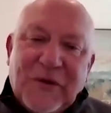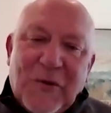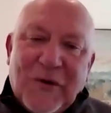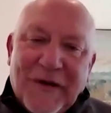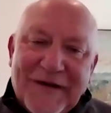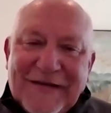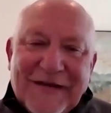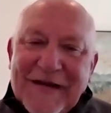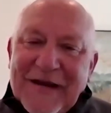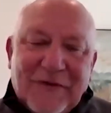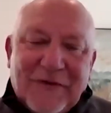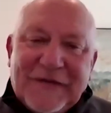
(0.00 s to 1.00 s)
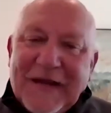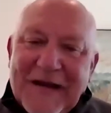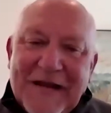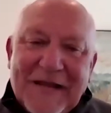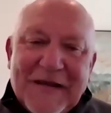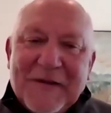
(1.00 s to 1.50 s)
Lauren. It didn't ever say
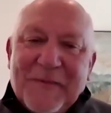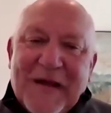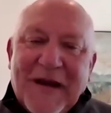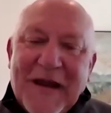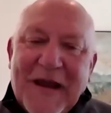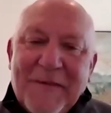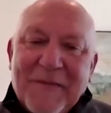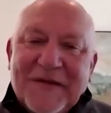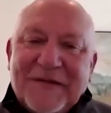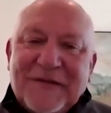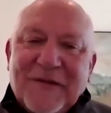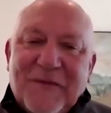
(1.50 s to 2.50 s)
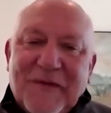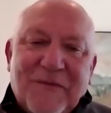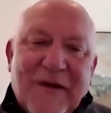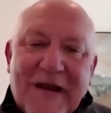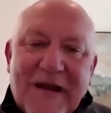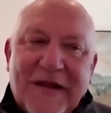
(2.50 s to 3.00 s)
anything about Hamann. So we
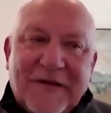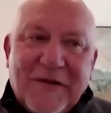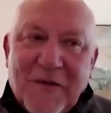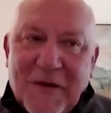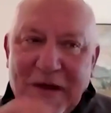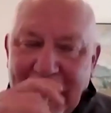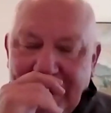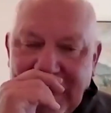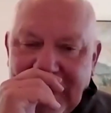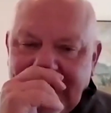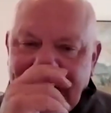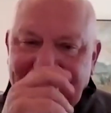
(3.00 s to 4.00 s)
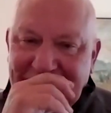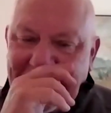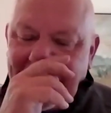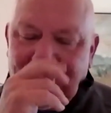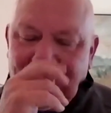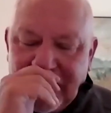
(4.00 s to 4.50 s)
ran that going into business
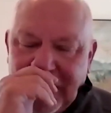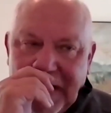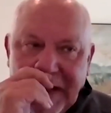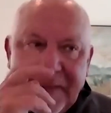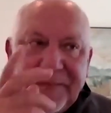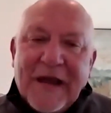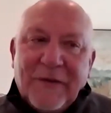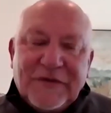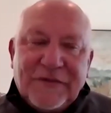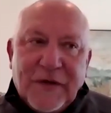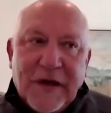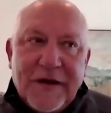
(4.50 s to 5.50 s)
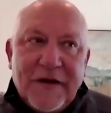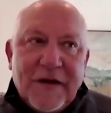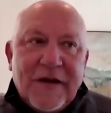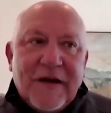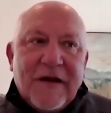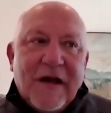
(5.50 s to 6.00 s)
sale over there. That was fun.
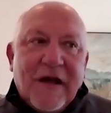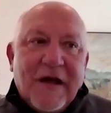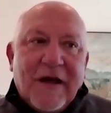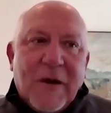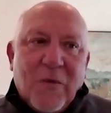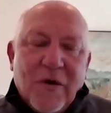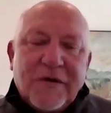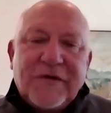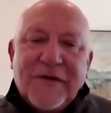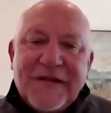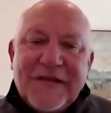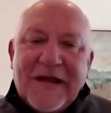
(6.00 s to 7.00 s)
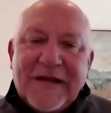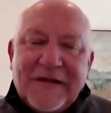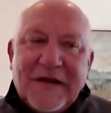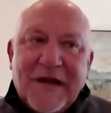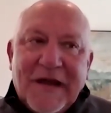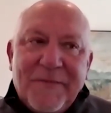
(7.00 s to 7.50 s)
I worked during that
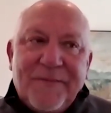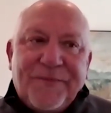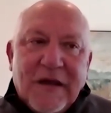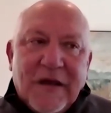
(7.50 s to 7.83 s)
time.